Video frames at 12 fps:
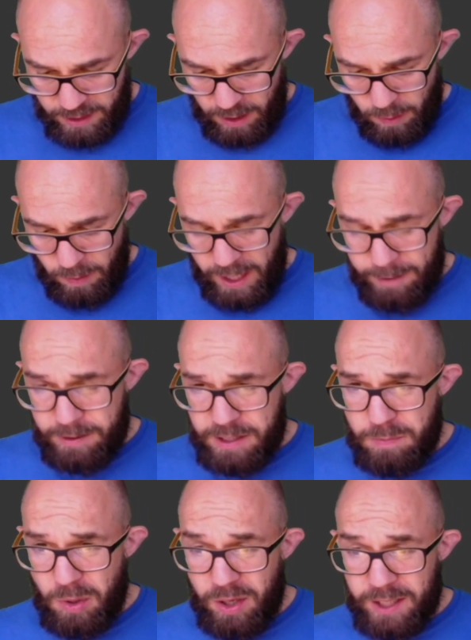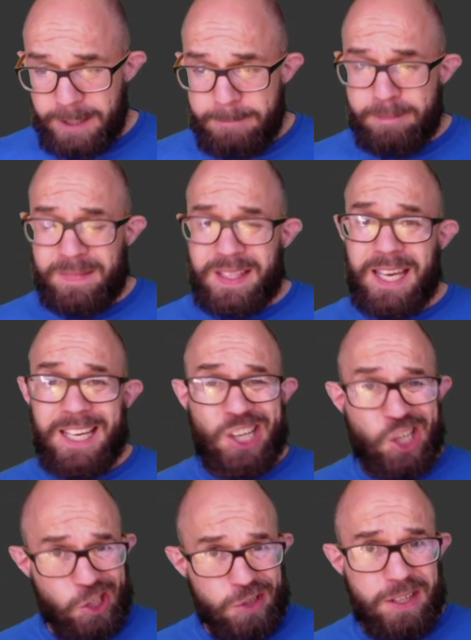the whole heaven is mine,
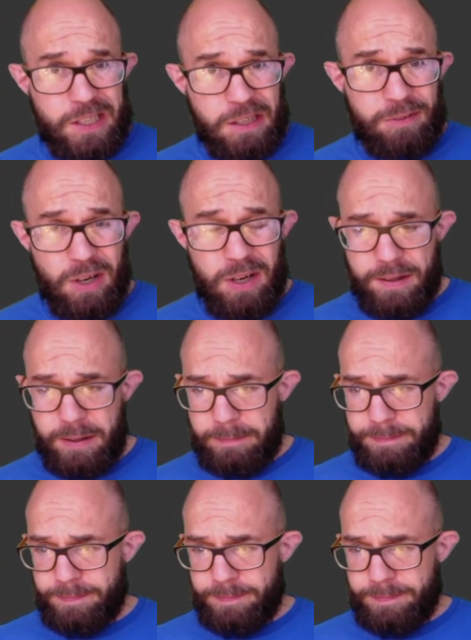including Leviathan.